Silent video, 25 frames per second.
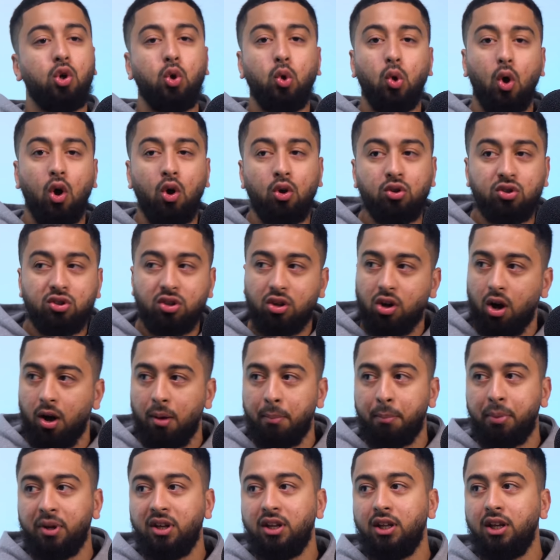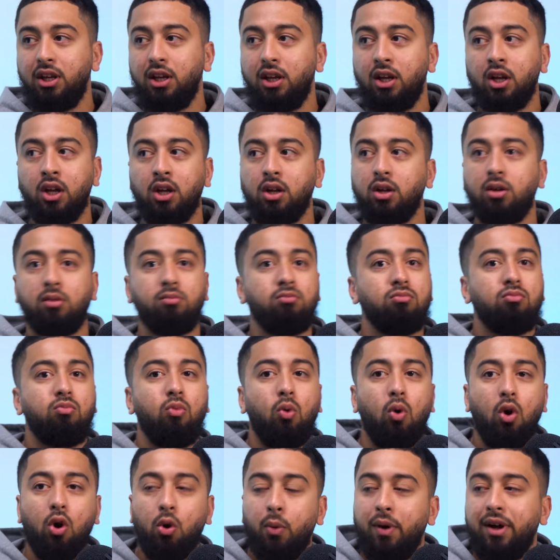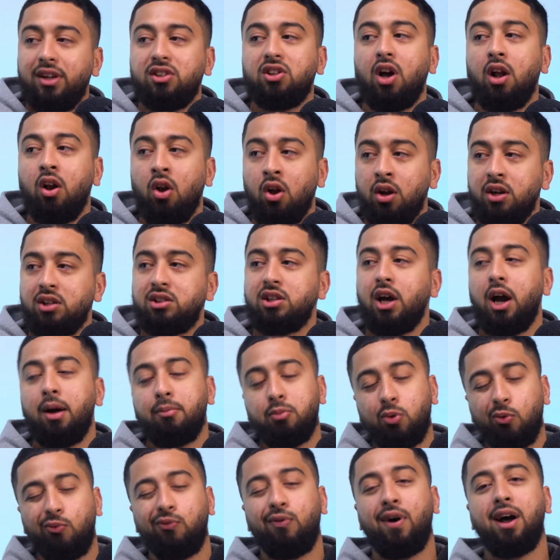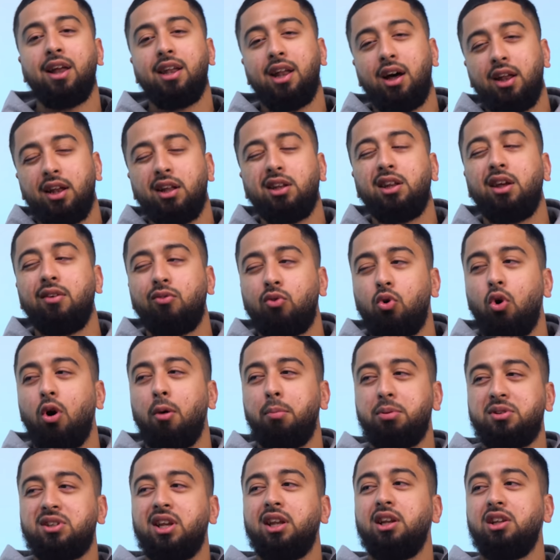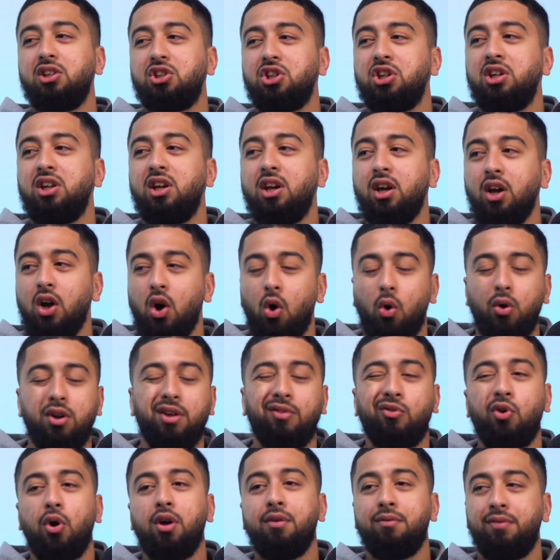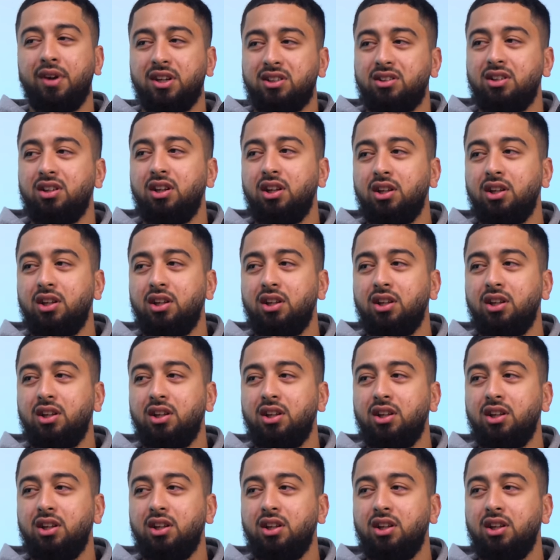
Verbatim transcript: who owns the company, who is. A lot of time you'll find out that they've got a percentage in it or they've got invested